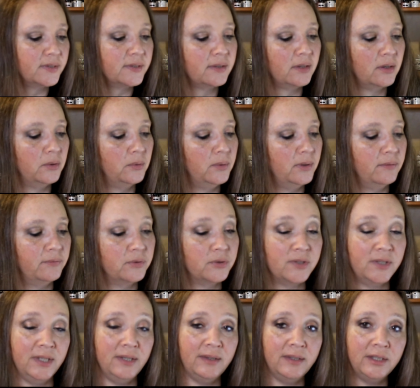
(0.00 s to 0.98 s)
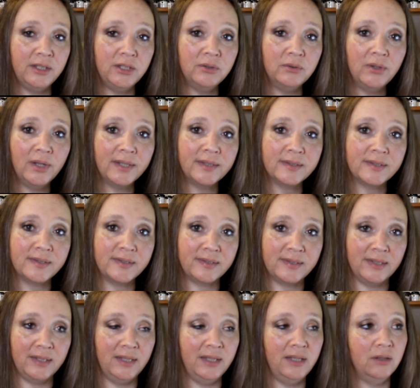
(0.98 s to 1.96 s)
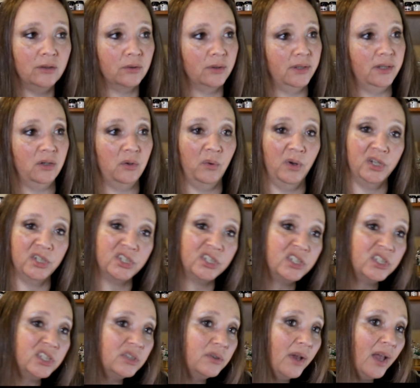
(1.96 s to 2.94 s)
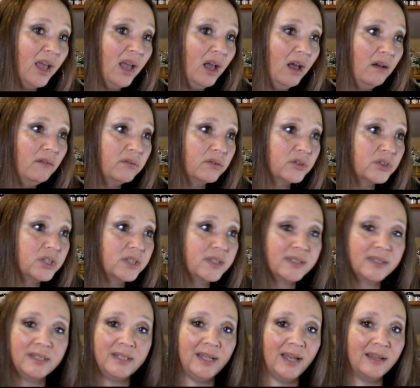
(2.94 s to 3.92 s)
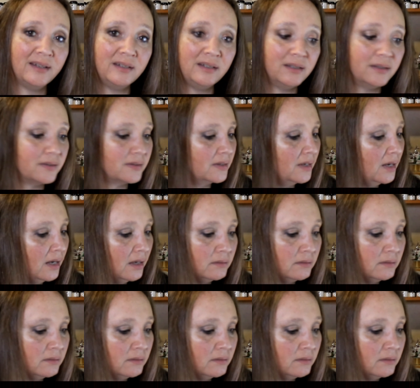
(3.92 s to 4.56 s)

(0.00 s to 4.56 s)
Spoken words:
So if there's anything you'd like to see, or any questions you have, or just any ideas,